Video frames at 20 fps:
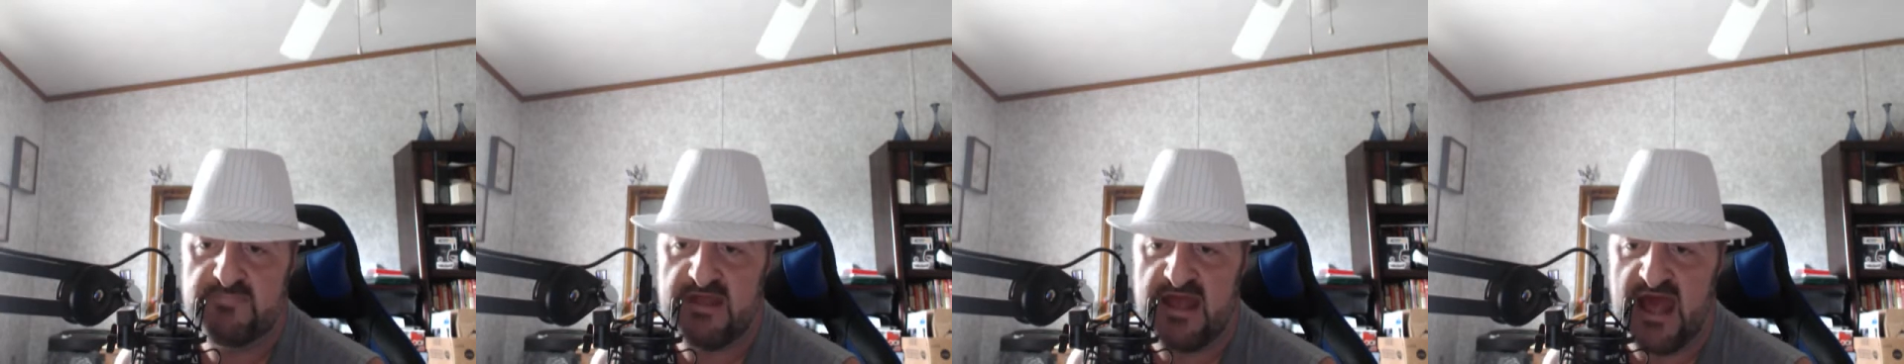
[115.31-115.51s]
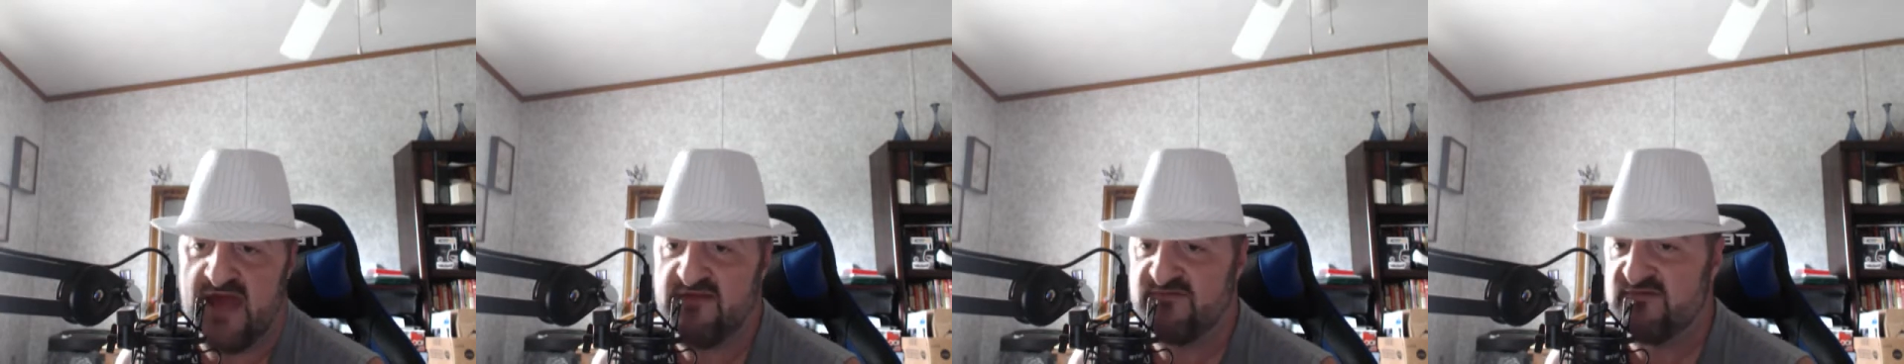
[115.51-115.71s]

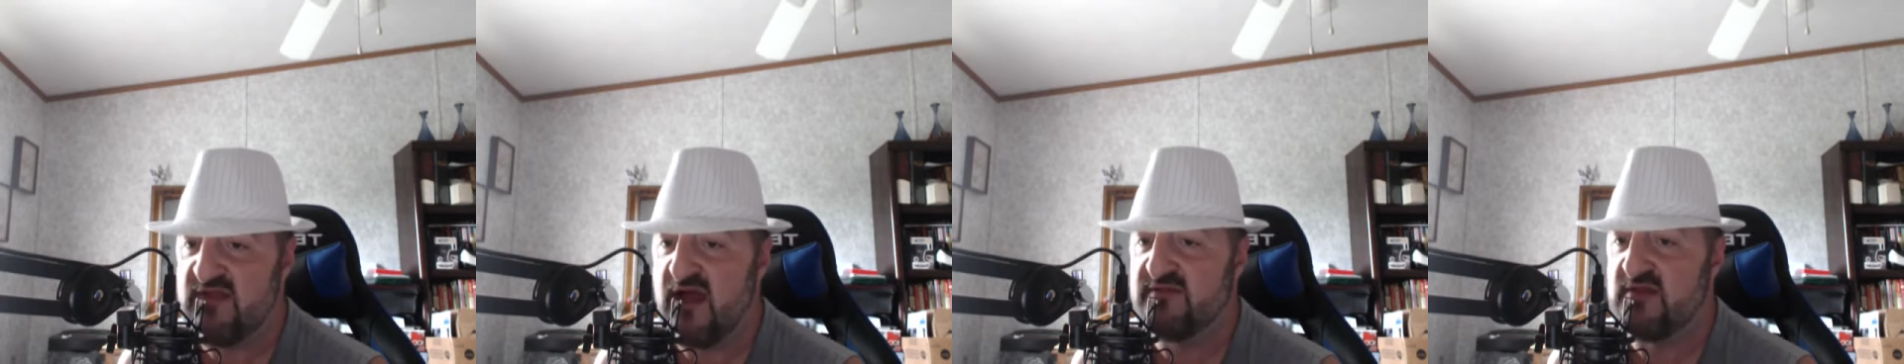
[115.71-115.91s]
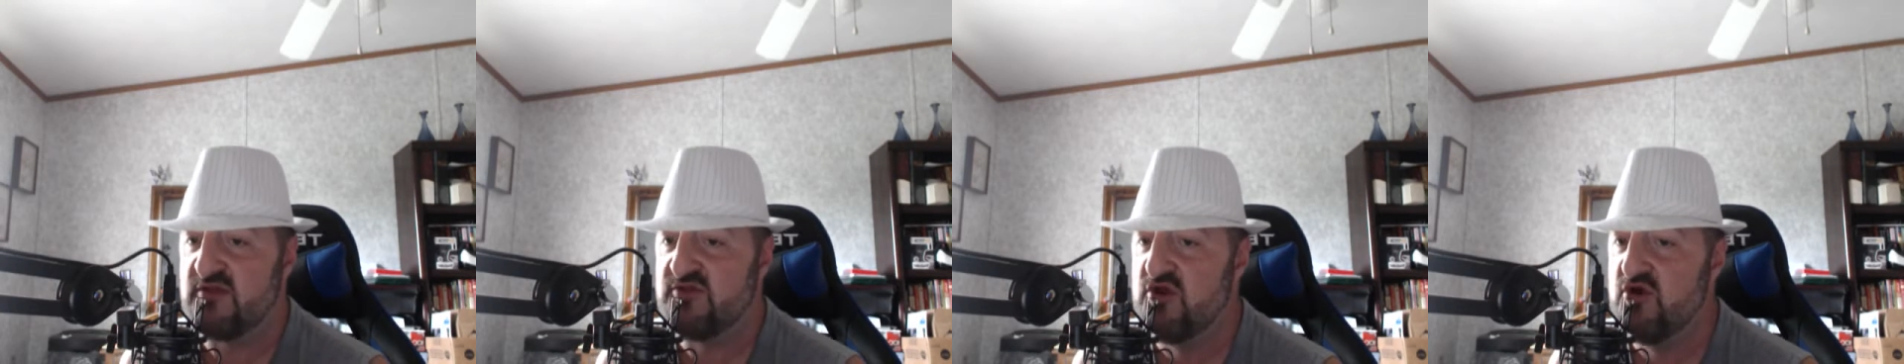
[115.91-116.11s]
it has
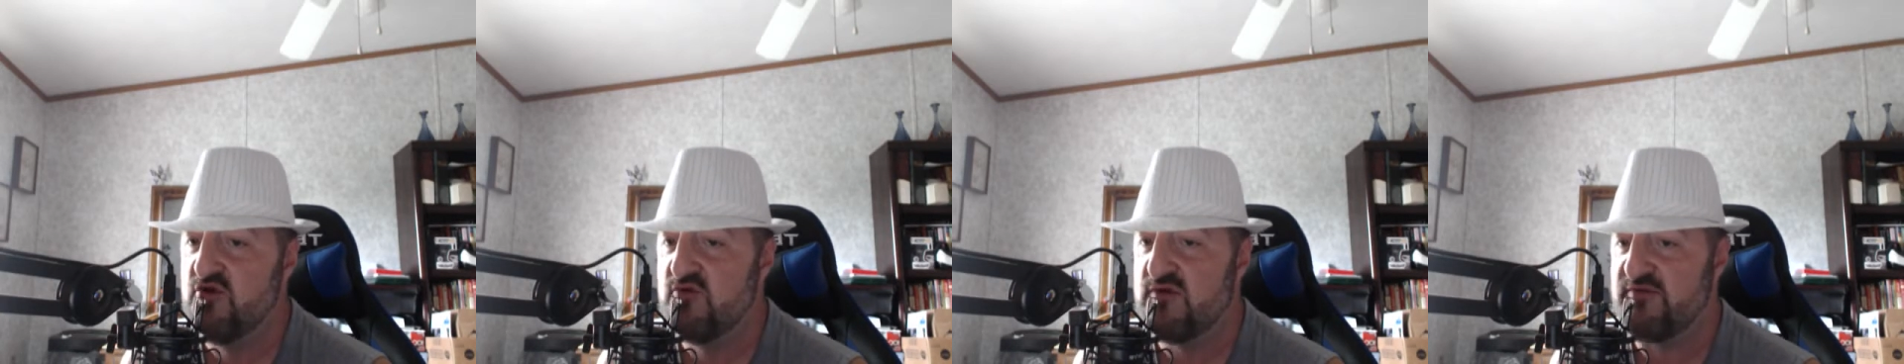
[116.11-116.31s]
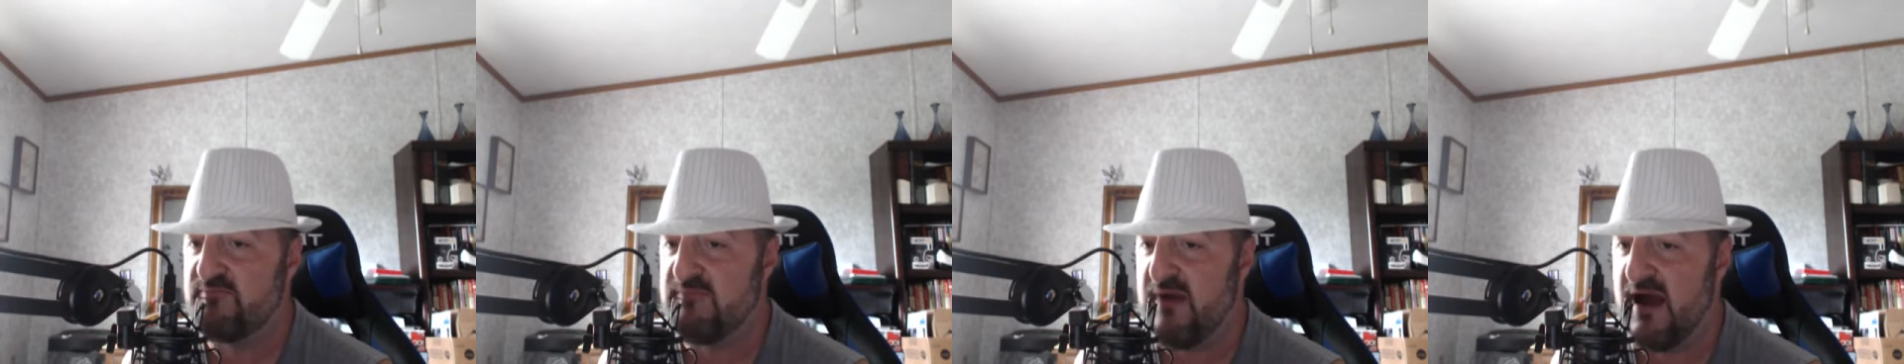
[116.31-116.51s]
nothing to do
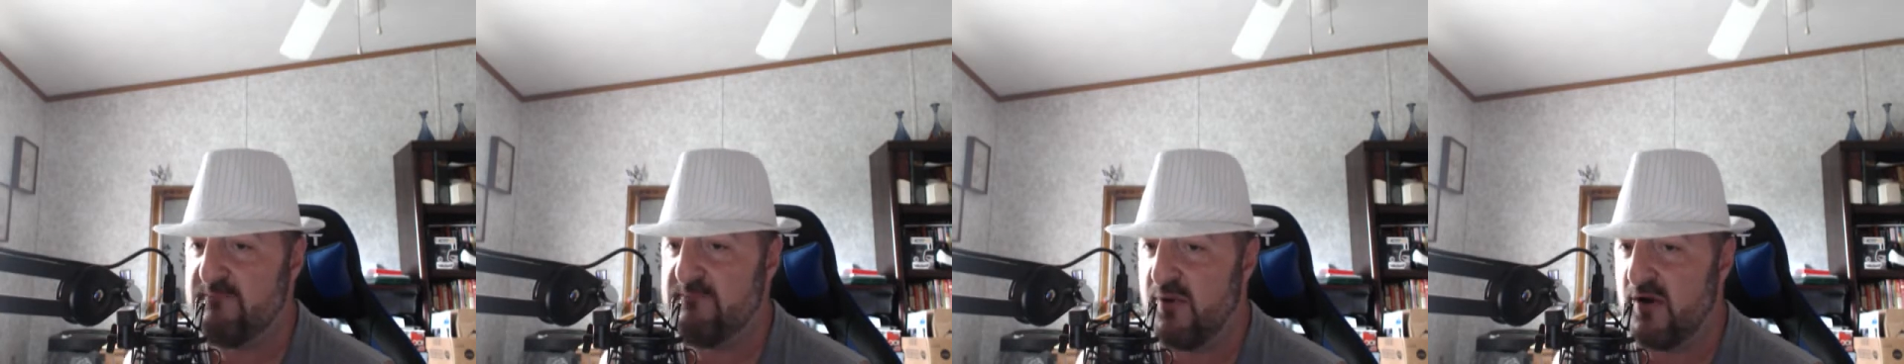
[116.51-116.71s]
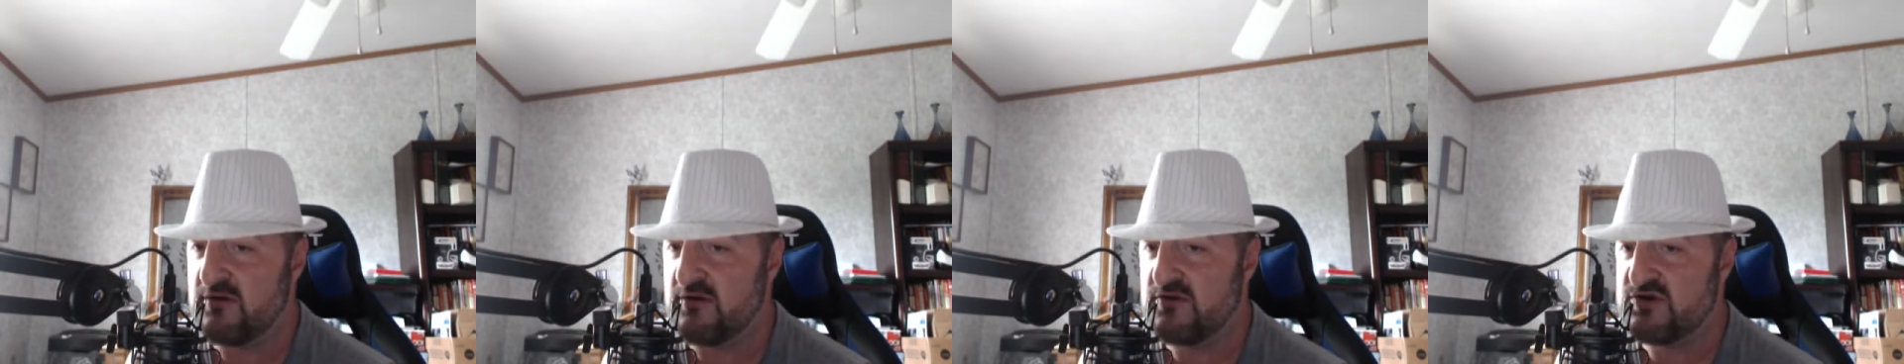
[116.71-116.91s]
with my
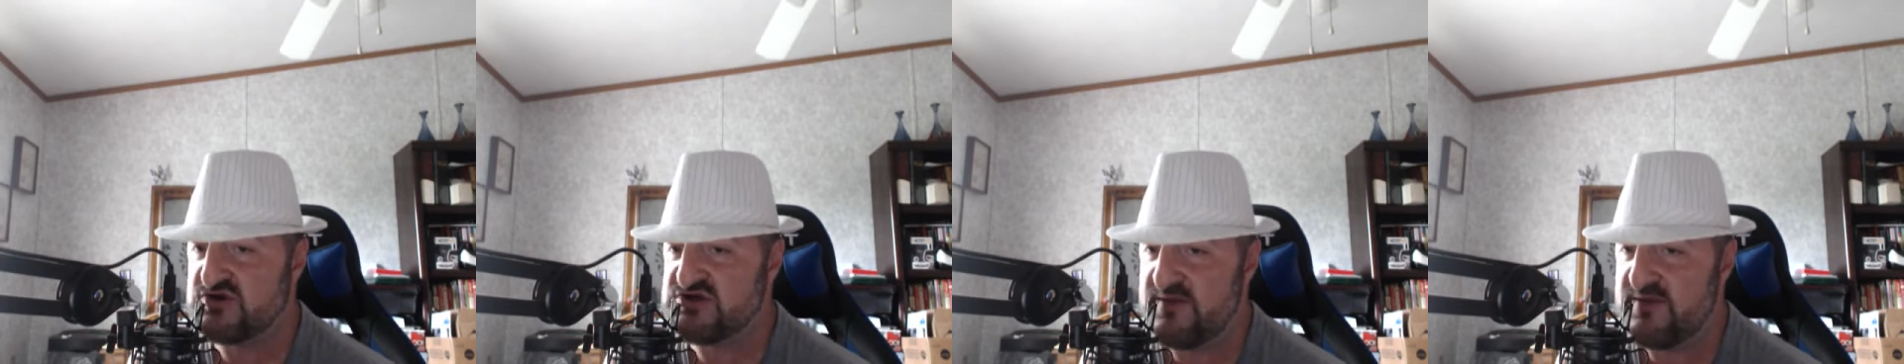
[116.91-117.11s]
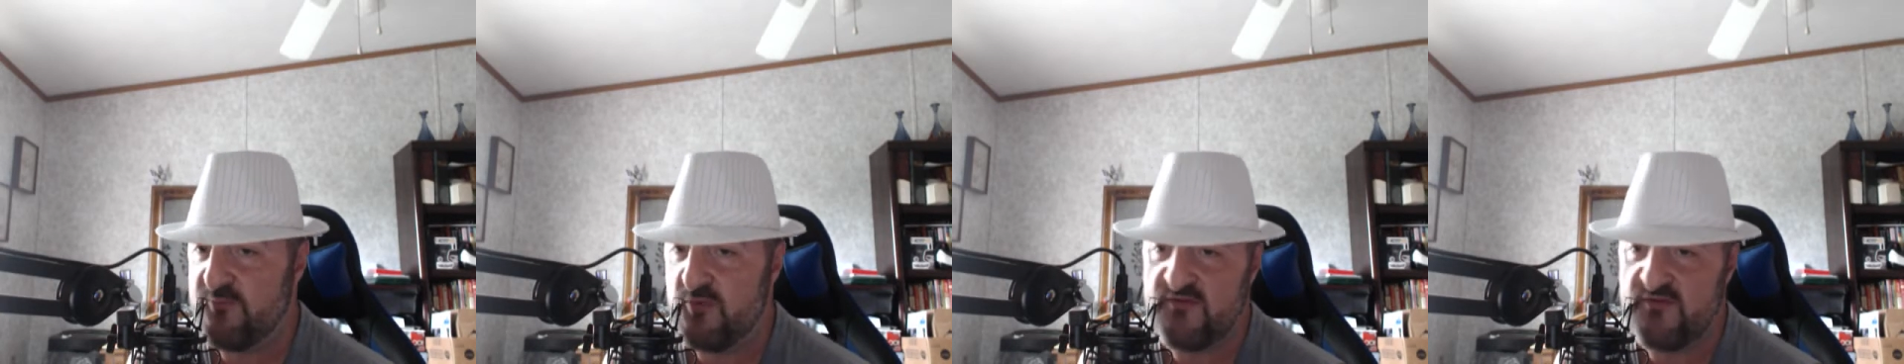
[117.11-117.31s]

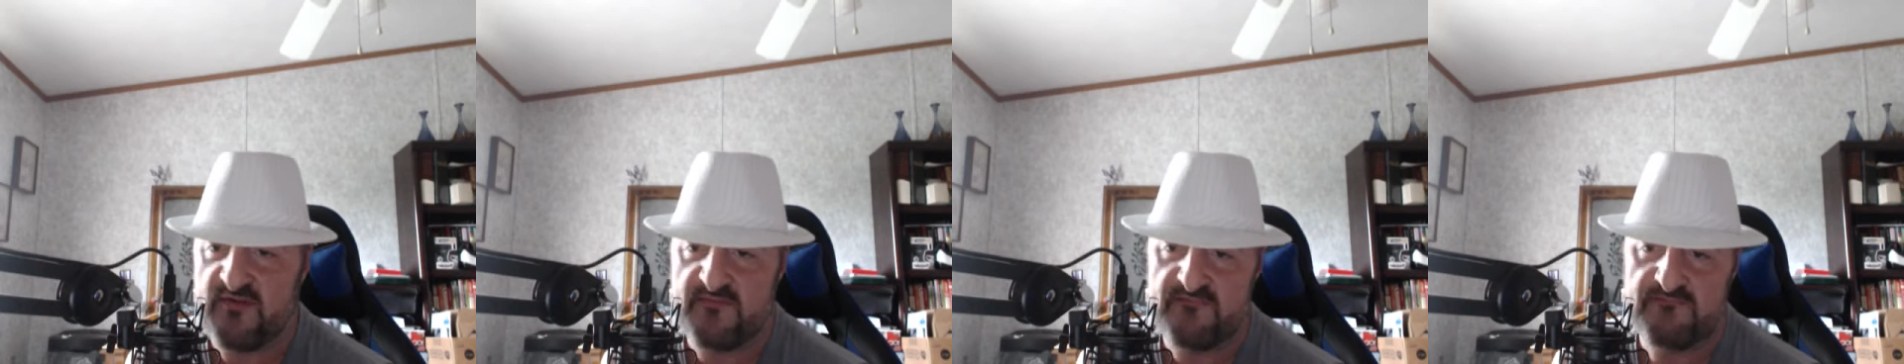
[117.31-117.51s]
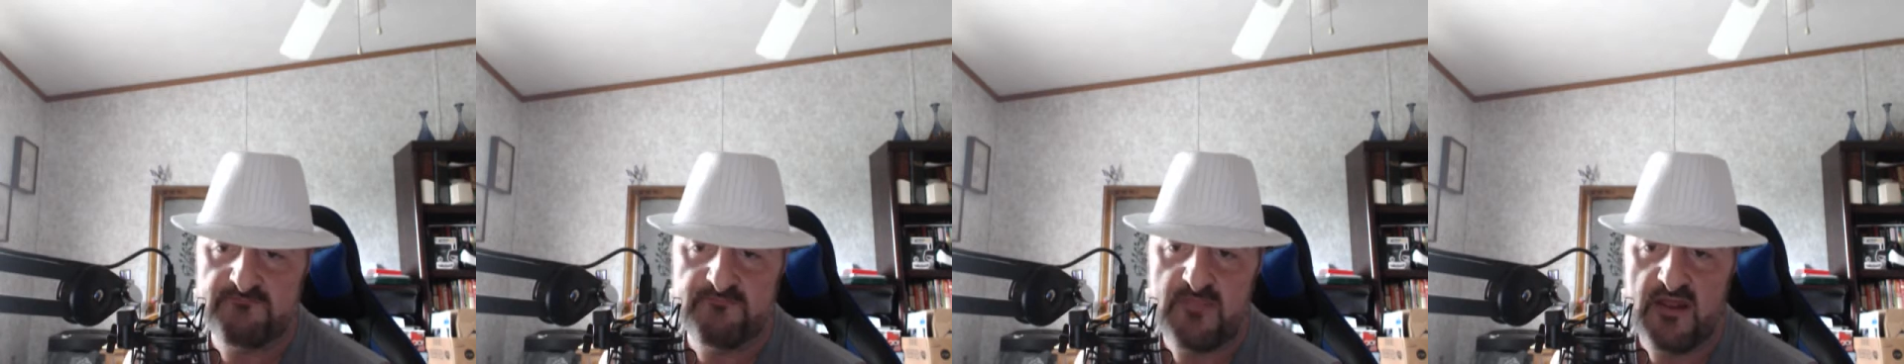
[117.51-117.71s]
partnership with
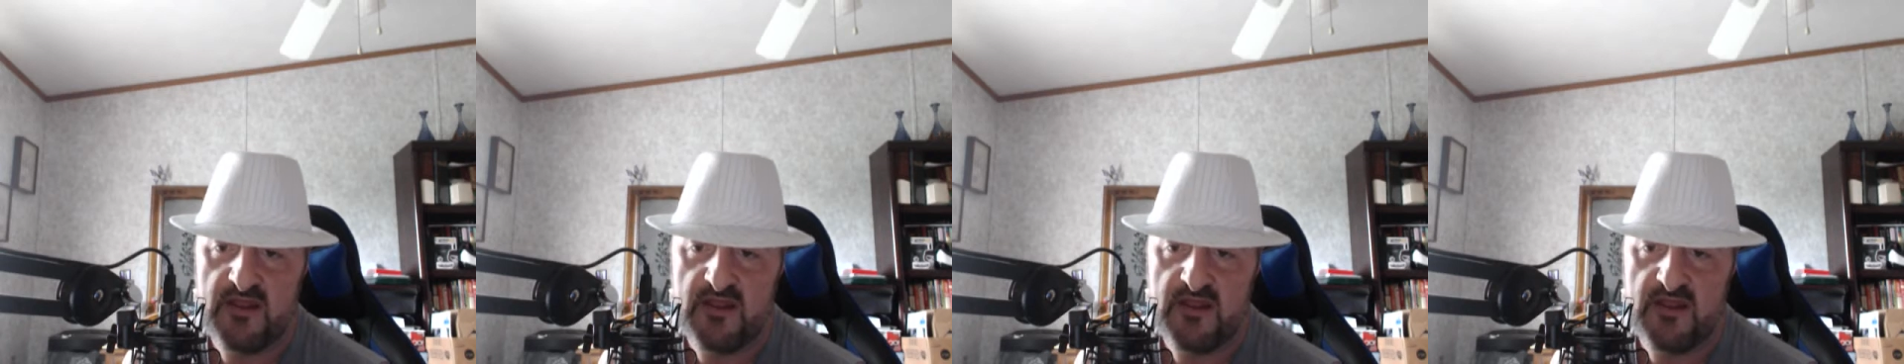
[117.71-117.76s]
them.